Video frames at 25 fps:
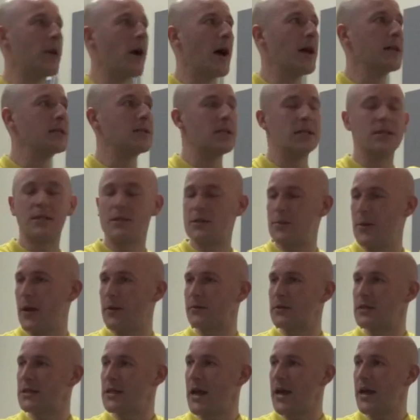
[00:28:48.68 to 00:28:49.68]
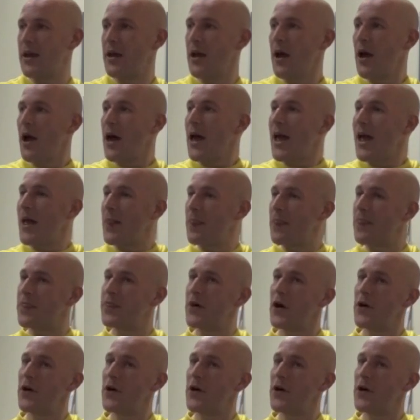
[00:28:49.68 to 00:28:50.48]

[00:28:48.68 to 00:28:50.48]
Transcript: be nice is to be able to say, in